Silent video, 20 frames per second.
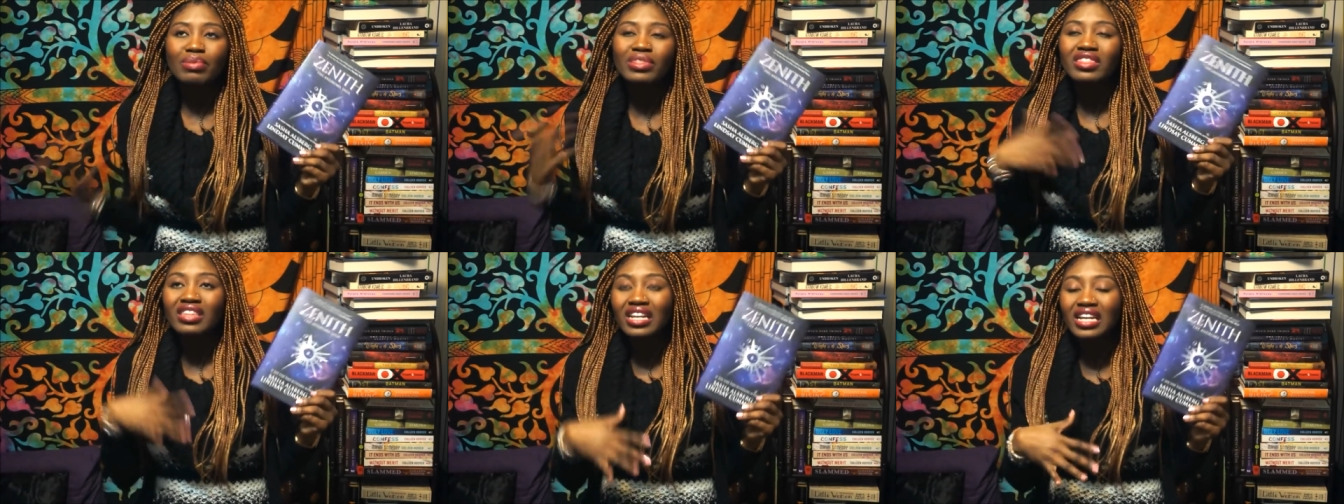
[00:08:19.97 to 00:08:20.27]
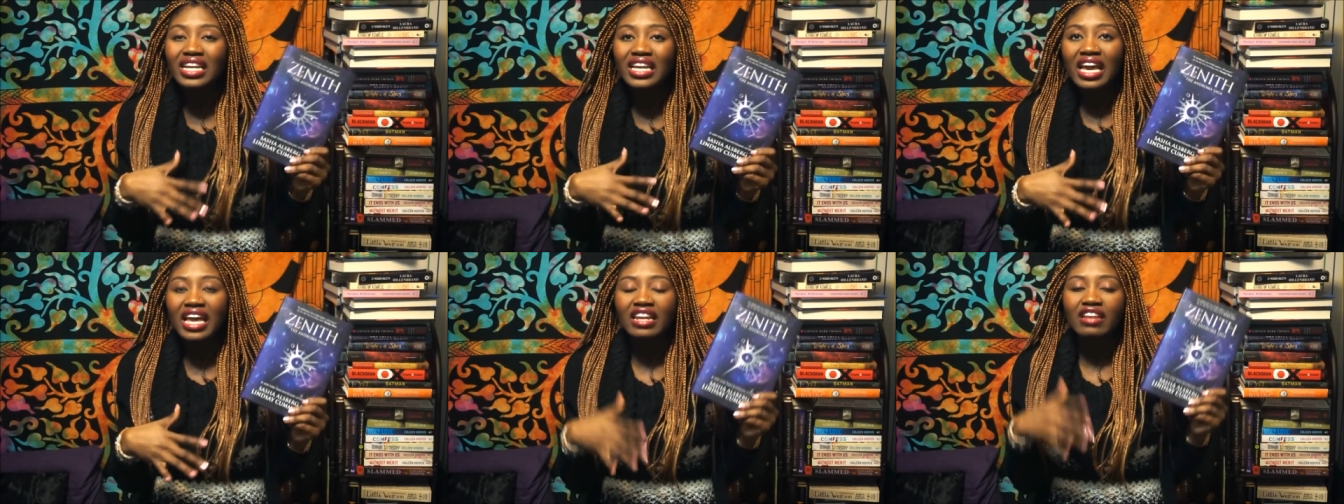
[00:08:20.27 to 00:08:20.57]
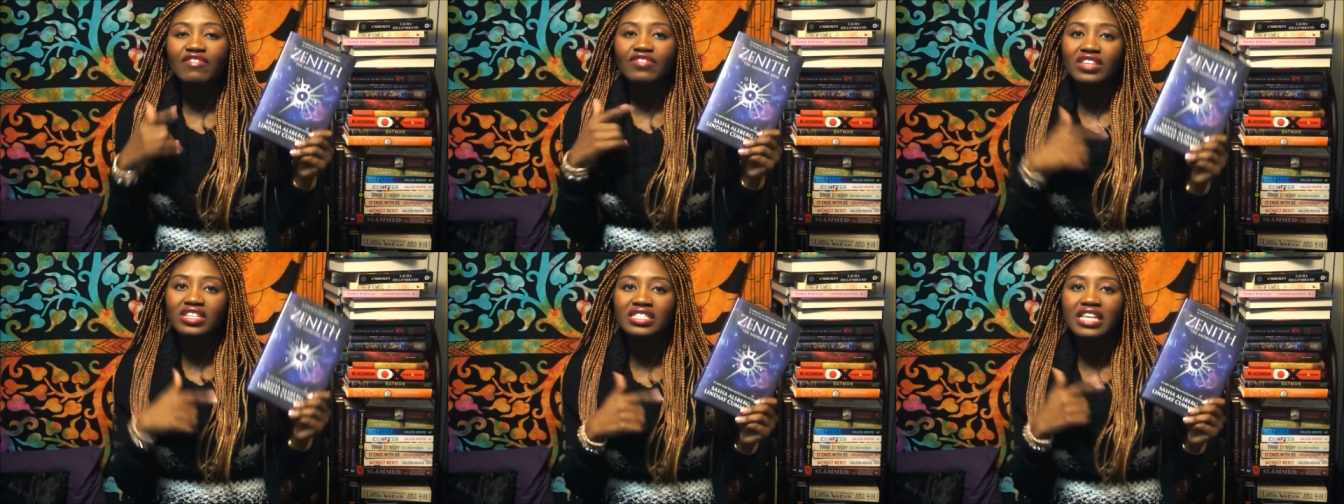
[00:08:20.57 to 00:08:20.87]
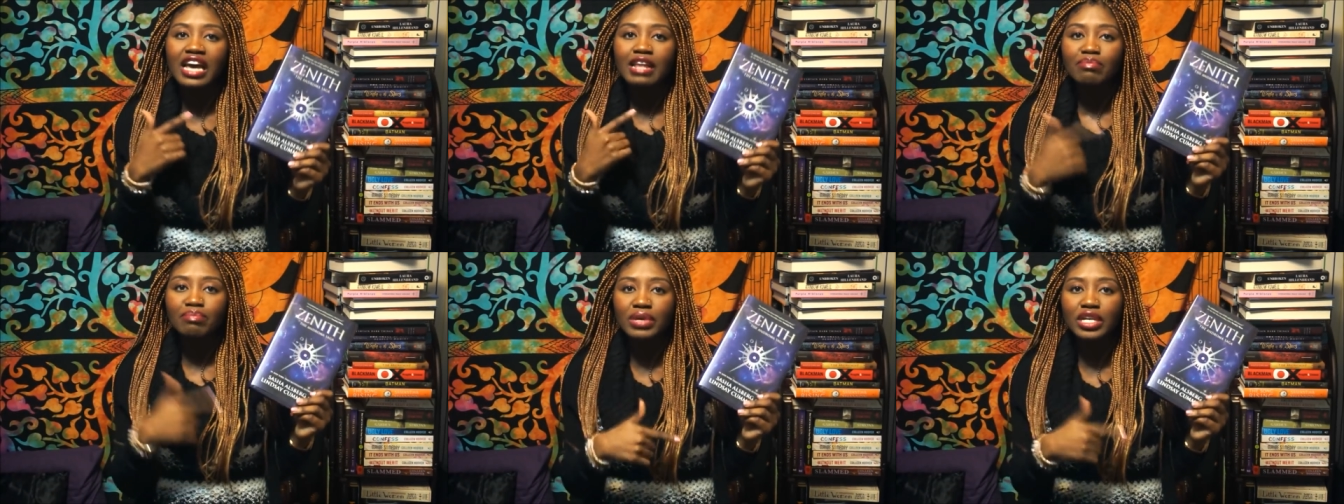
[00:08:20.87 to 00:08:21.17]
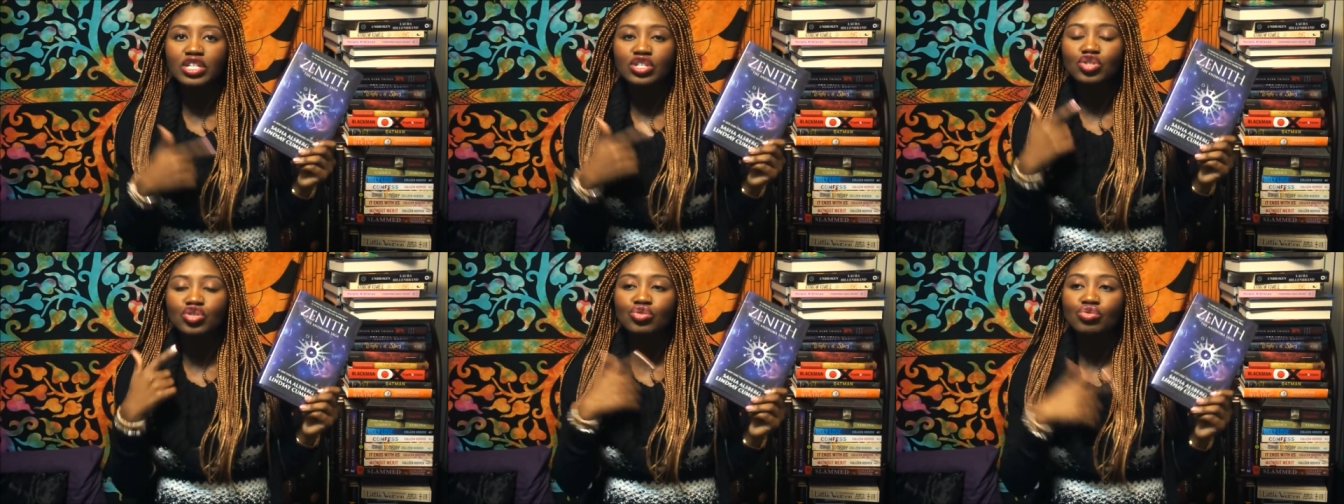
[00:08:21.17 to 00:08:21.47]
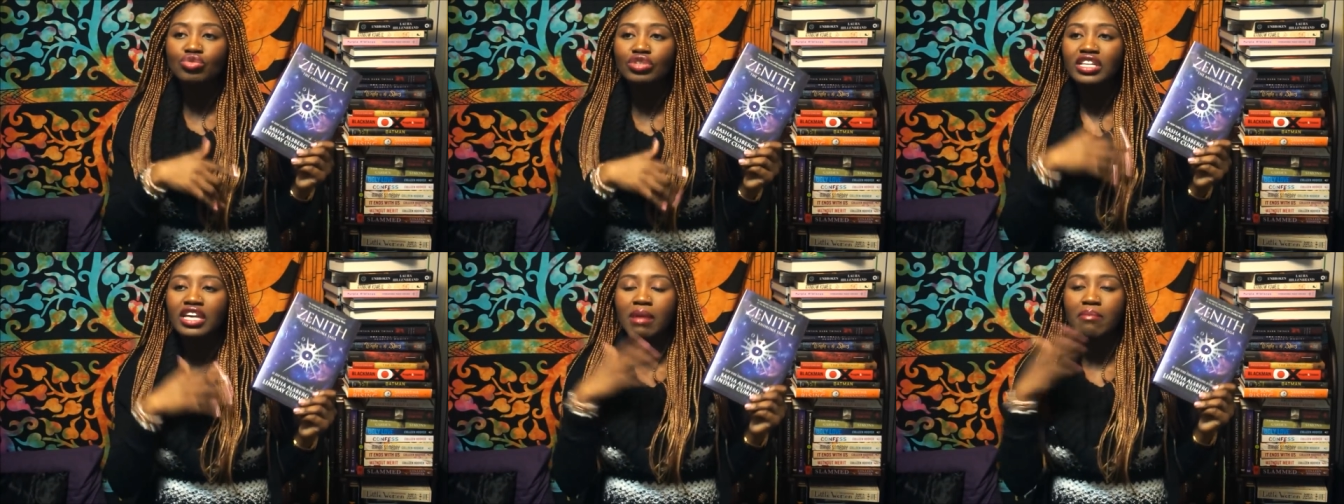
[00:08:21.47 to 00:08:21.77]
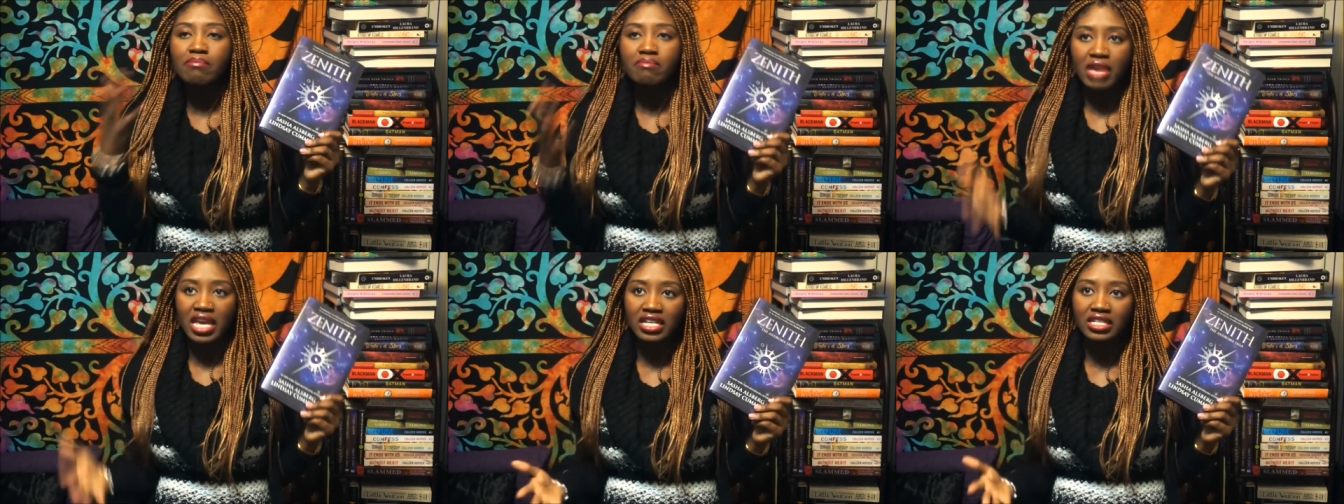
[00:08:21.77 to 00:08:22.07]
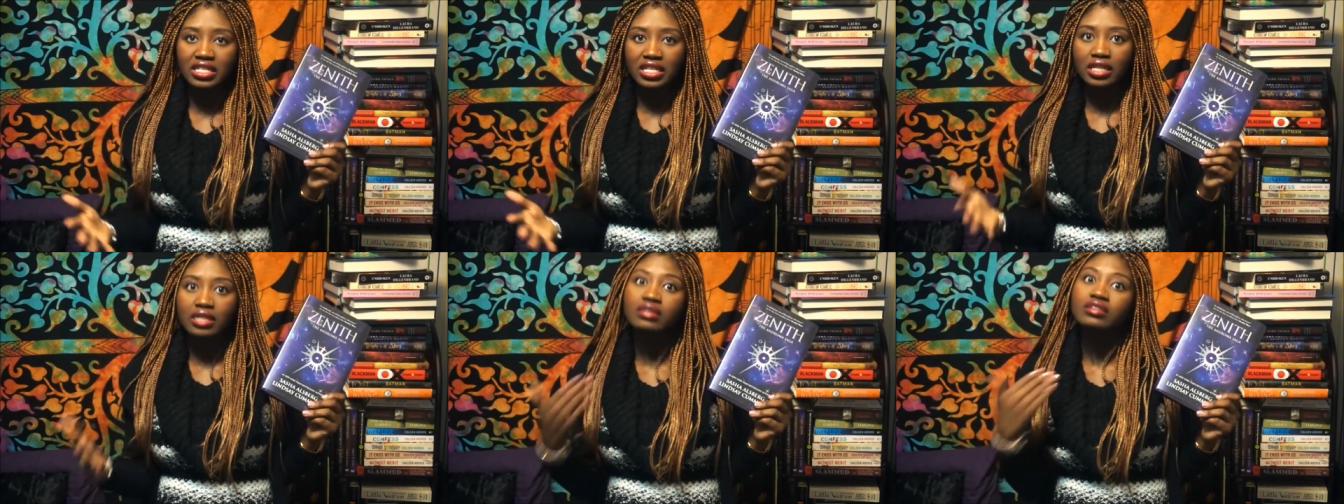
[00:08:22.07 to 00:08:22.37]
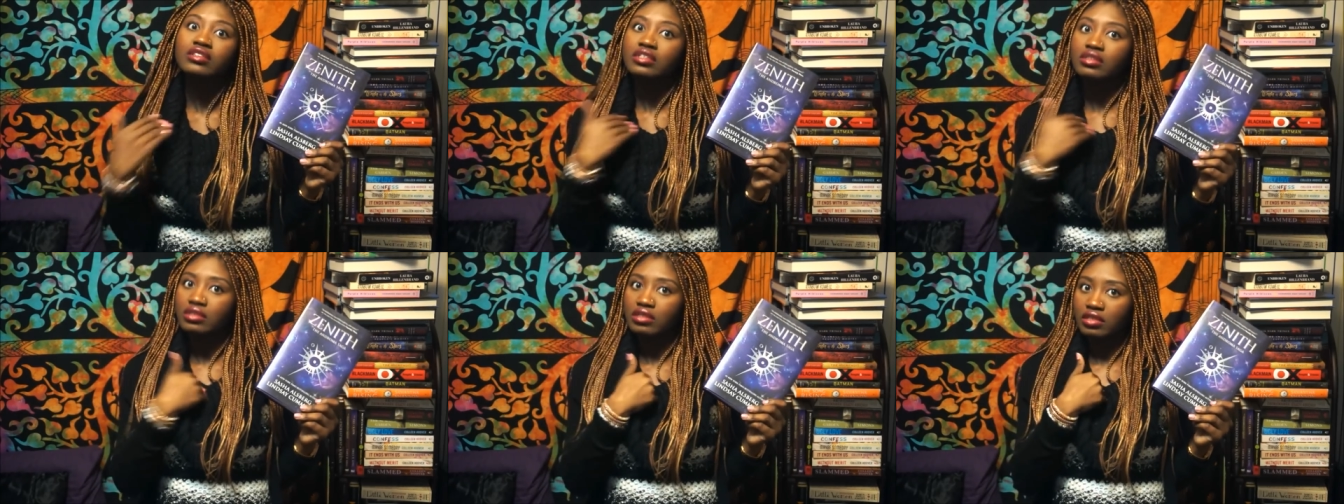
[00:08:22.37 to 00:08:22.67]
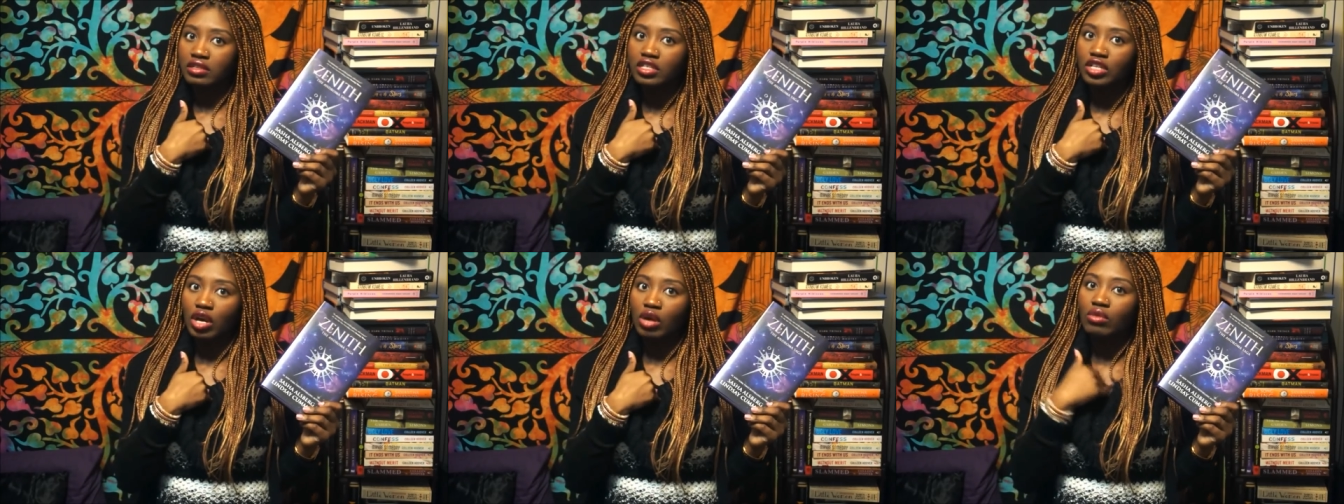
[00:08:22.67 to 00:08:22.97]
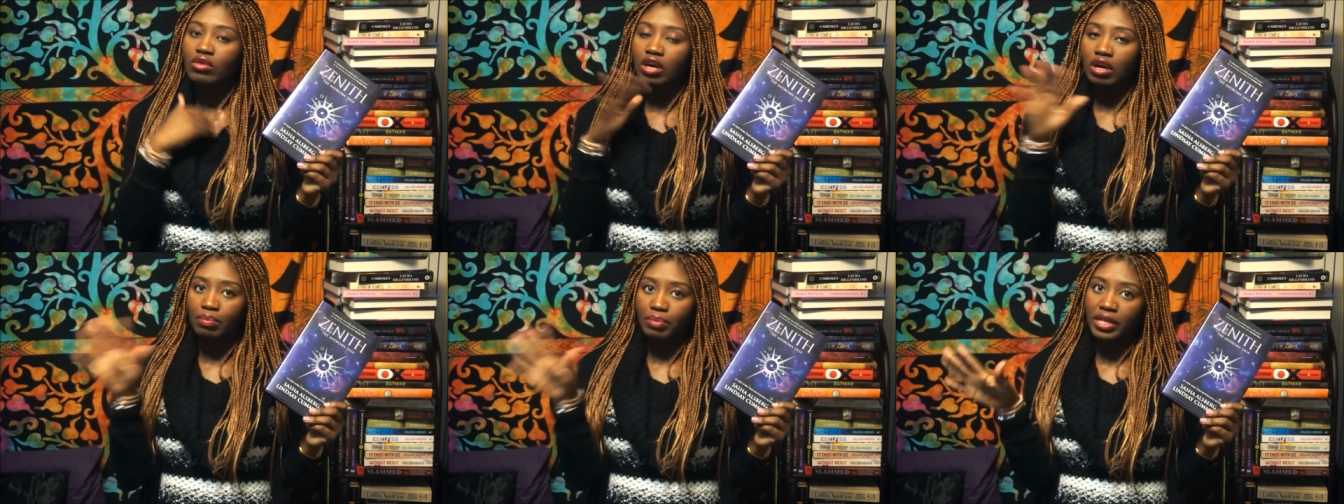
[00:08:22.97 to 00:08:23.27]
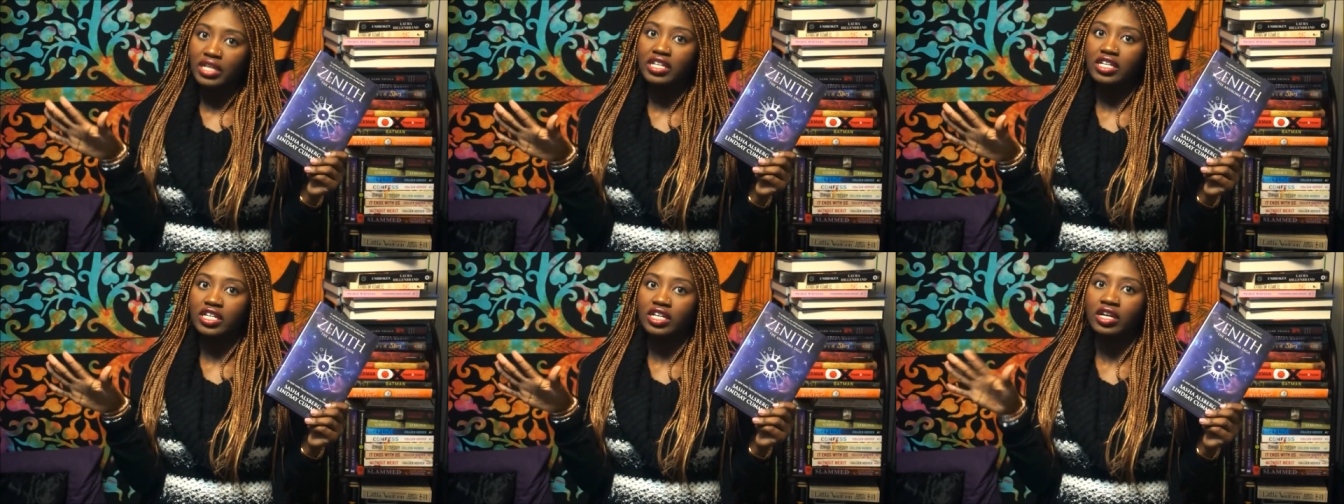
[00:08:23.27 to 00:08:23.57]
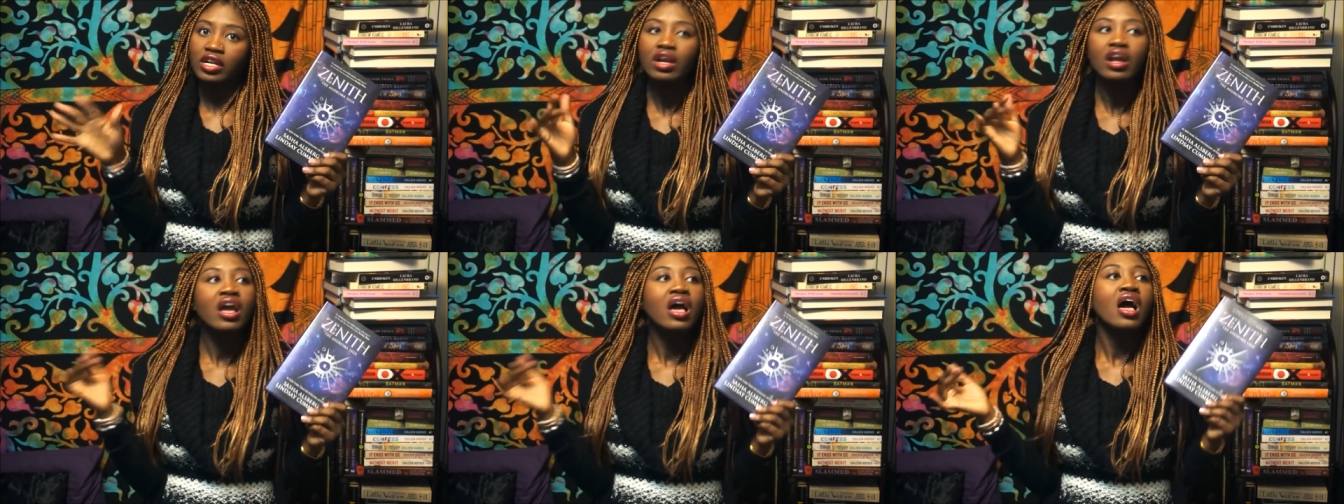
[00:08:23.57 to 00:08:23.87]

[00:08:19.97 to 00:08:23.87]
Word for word: But then again, if this had been truly amazing, you know, opinion here,